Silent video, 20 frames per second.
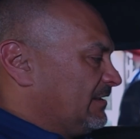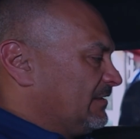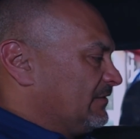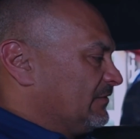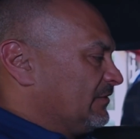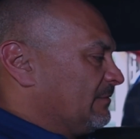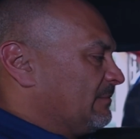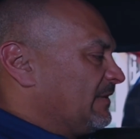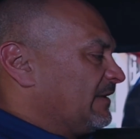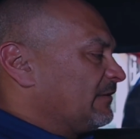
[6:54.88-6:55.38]

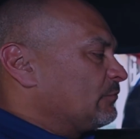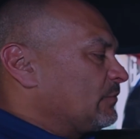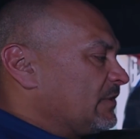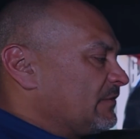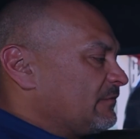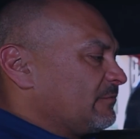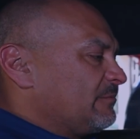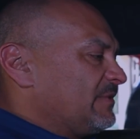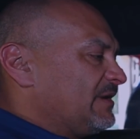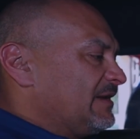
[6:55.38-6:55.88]
The best way
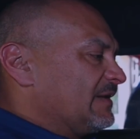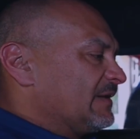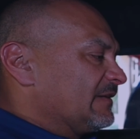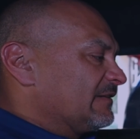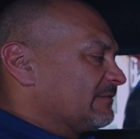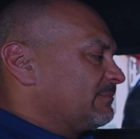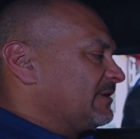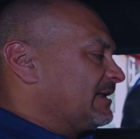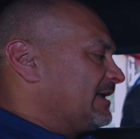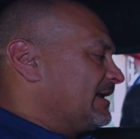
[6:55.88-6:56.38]
for me to
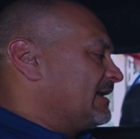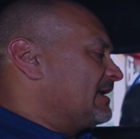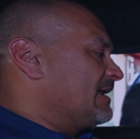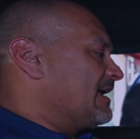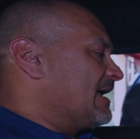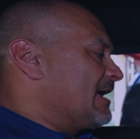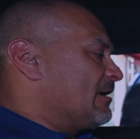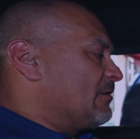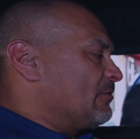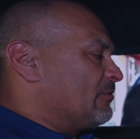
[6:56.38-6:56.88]
explain
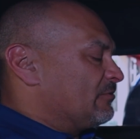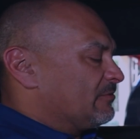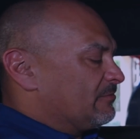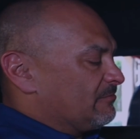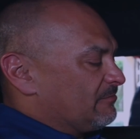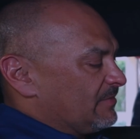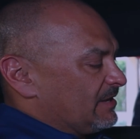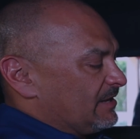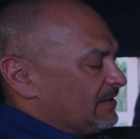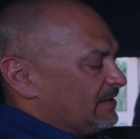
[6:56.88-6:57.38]
how
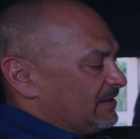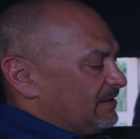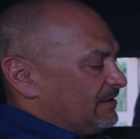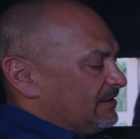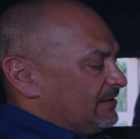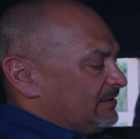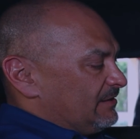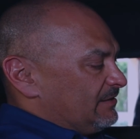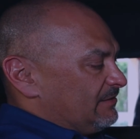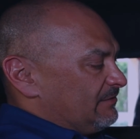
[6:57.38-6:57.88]

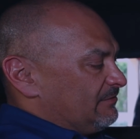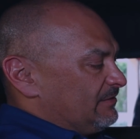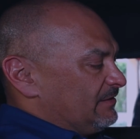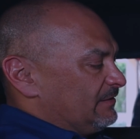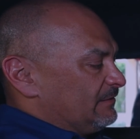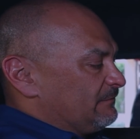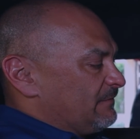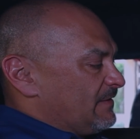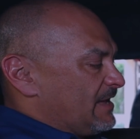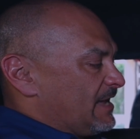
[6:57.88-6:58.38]

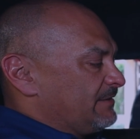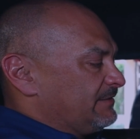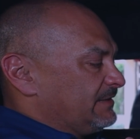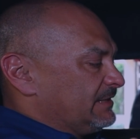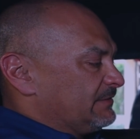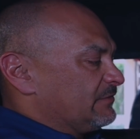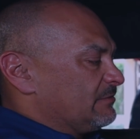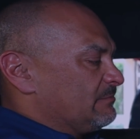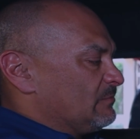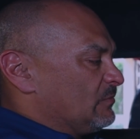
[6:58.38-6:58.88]
these 5
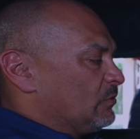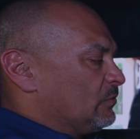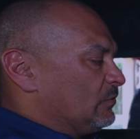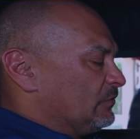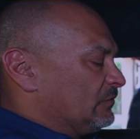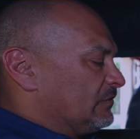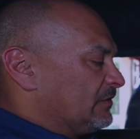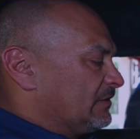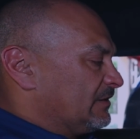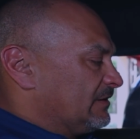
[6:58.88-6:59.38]
different
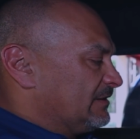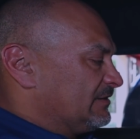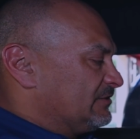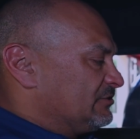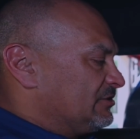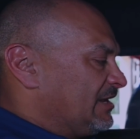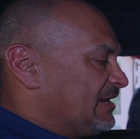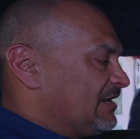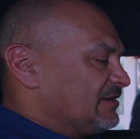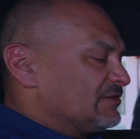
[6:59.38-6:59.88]
modes
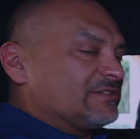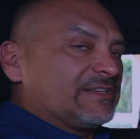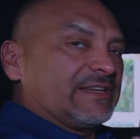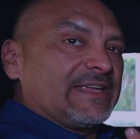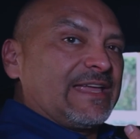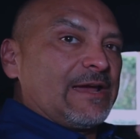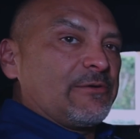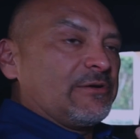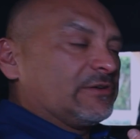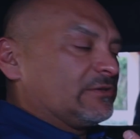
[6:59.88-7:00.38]
change the
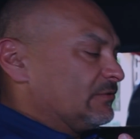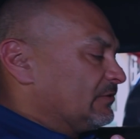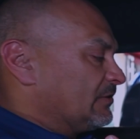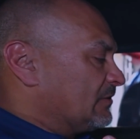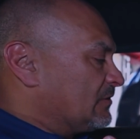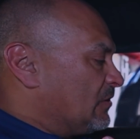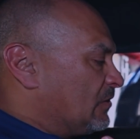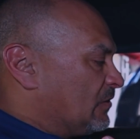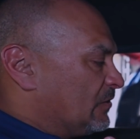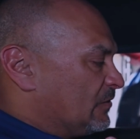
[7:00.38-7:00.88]
character of the
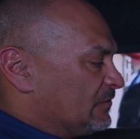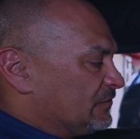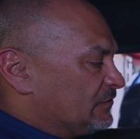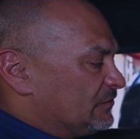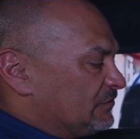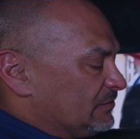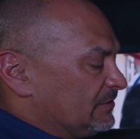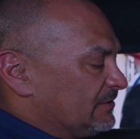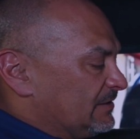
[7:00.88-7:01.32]
car is to